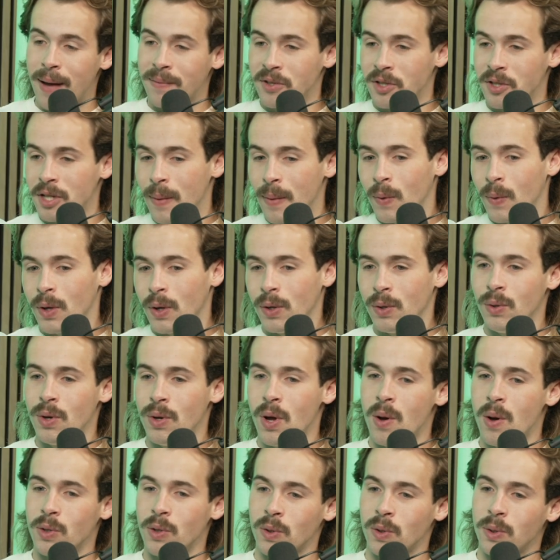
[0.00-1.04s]
someone who
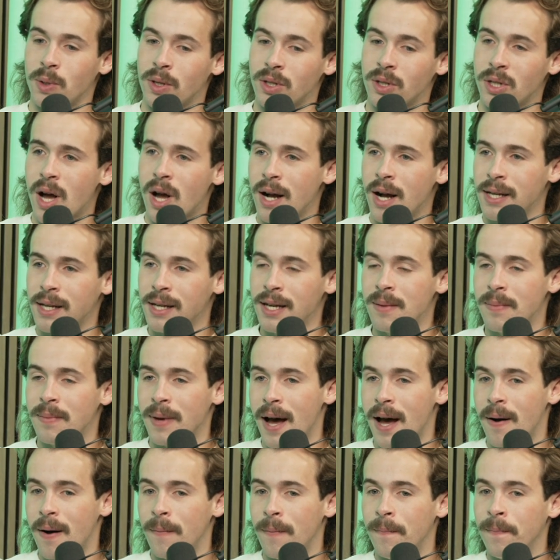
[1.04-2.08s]
knows what they're talking
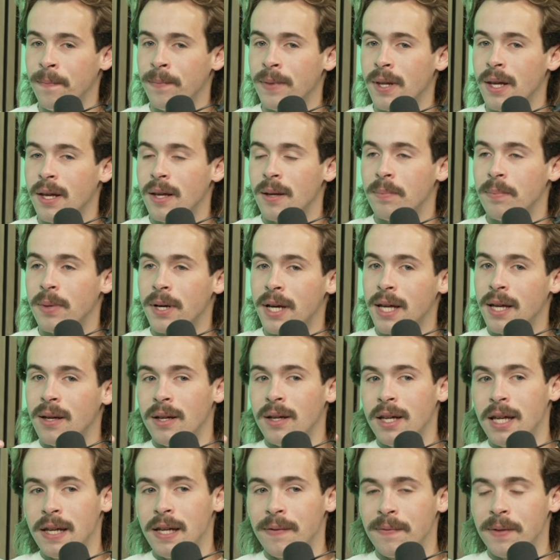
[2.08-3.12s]
about, but
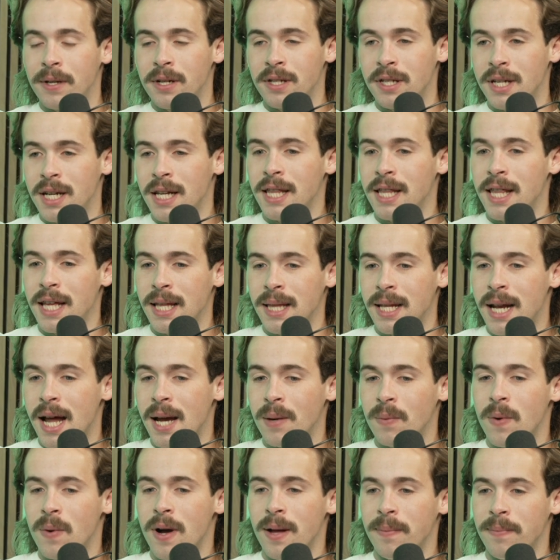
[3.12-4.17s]
if there's anything that I
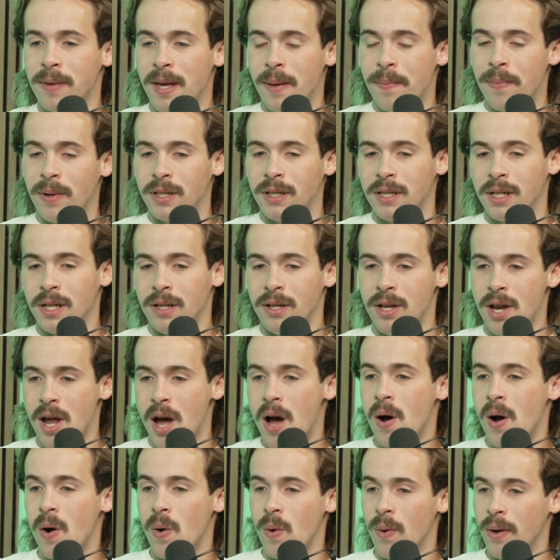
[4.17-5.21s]
want people to
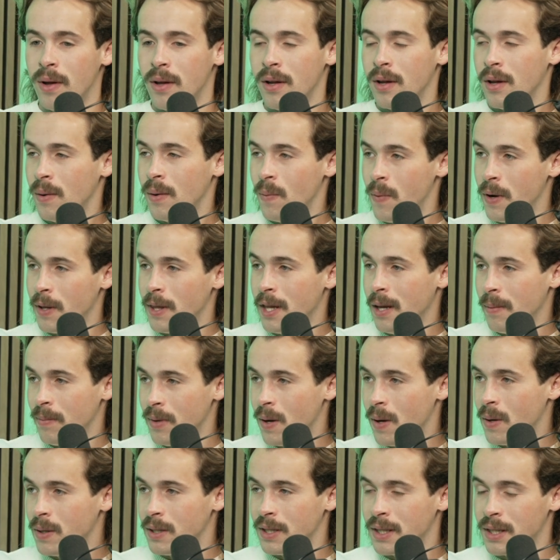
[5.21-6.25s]
know with
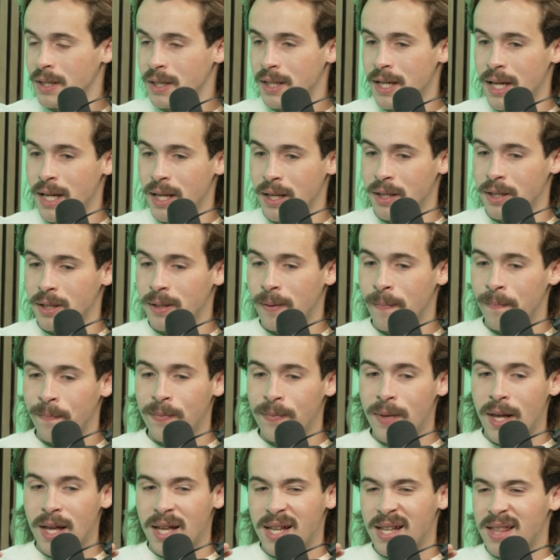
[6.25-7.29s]
hypnosis is
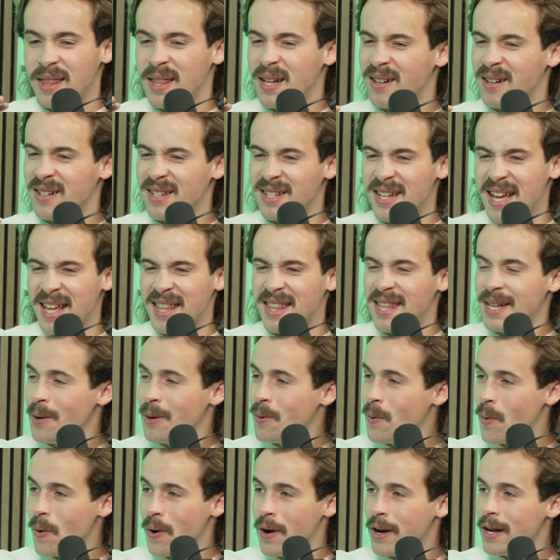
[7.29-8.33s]
there's nothing to
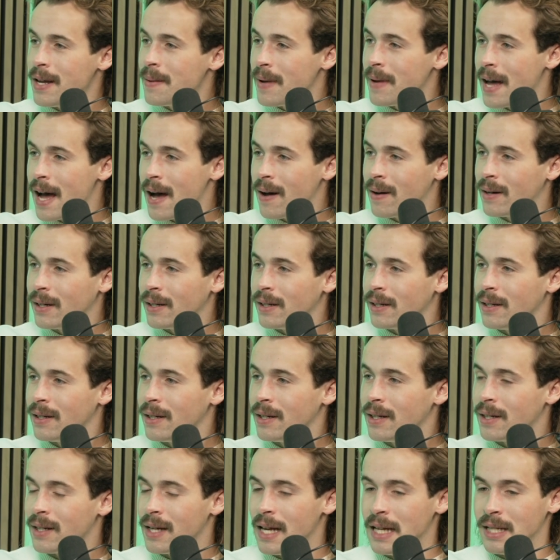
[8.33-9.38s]
worry about.
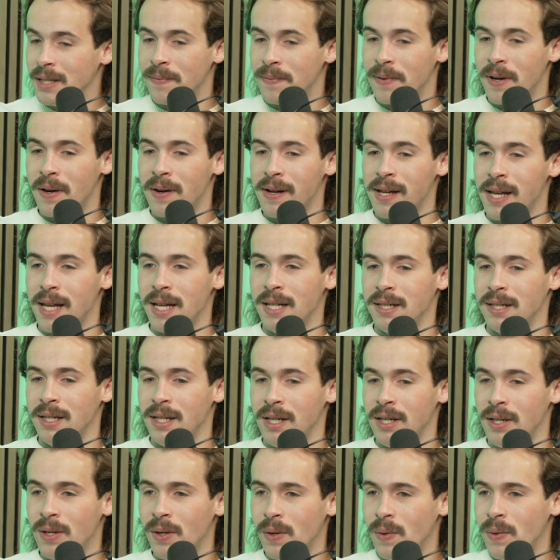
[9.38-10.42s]
It's very easy to
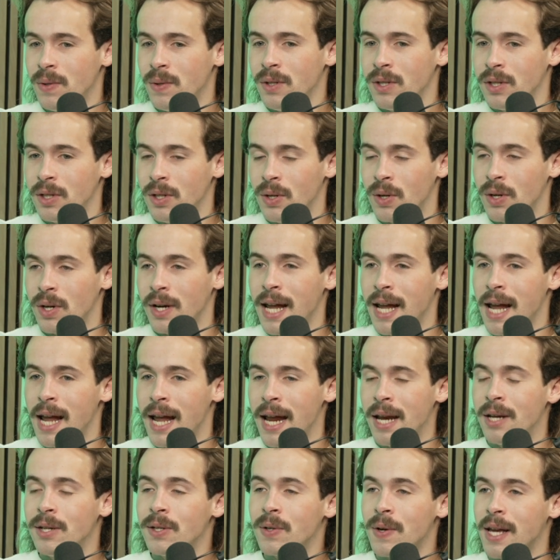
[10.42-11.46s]
use. You're
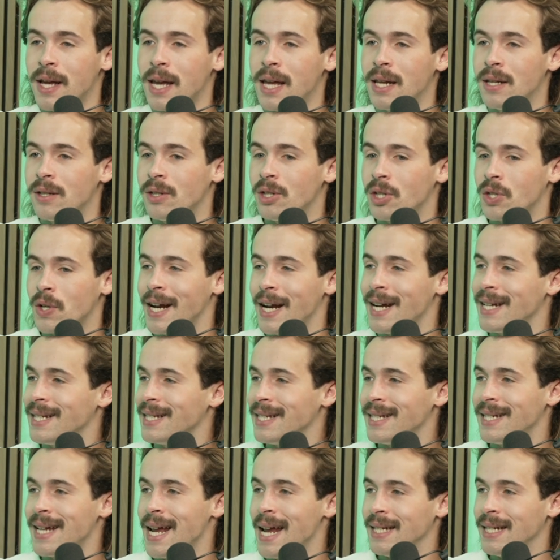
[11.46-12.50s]
entering into trance
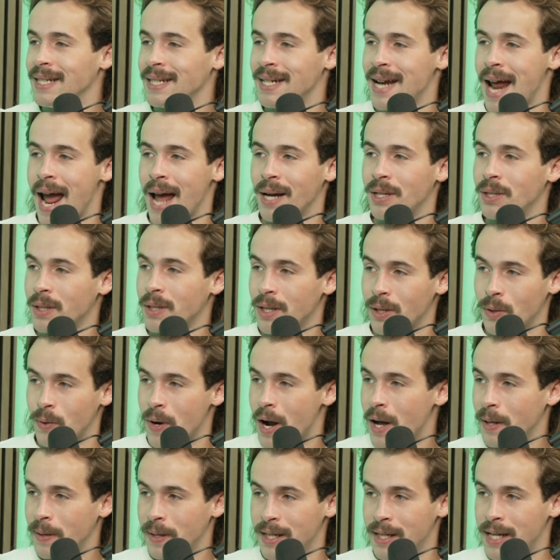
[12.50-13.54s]
states naturally
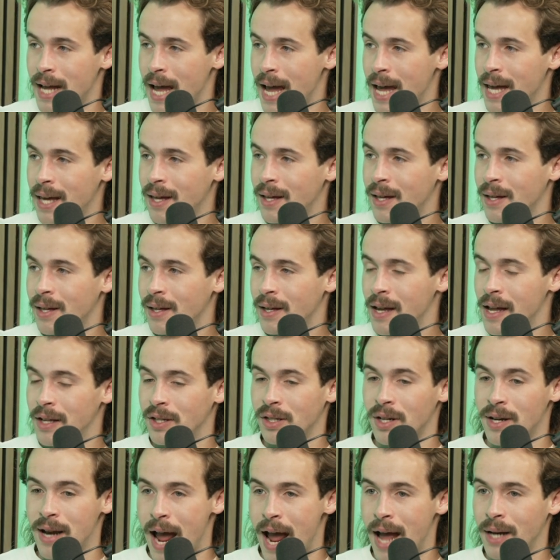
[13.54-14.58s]
throughout the day. It's
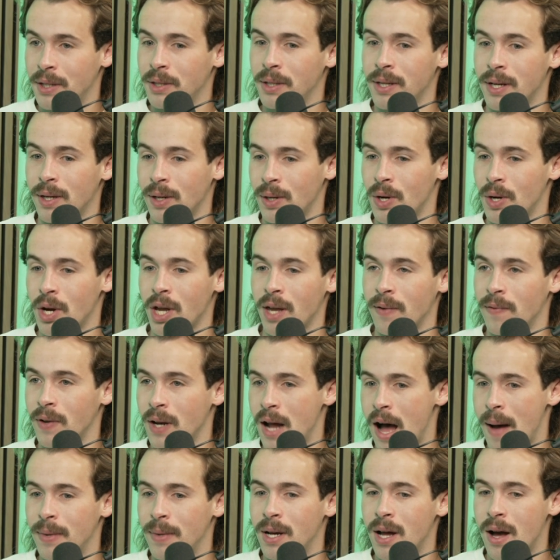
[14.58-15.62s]
a naturally occurring
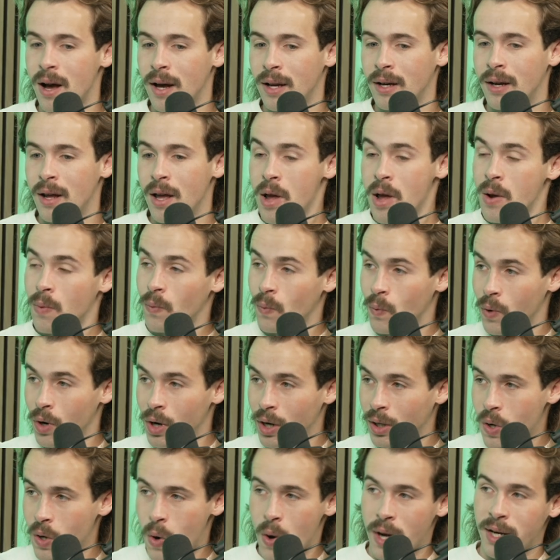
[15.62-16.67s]
phenomenon. We're
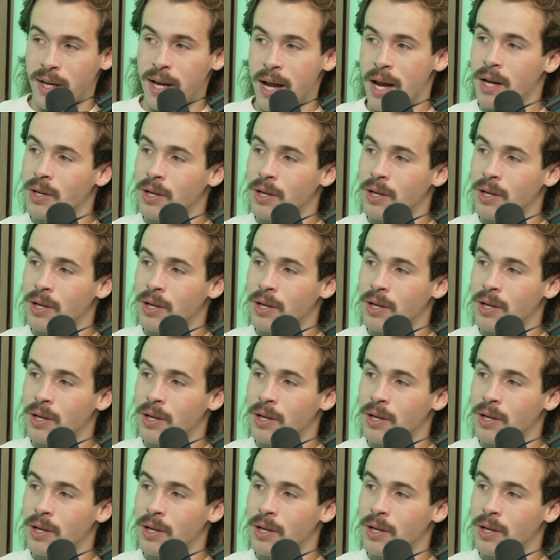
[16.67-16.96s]
going to enter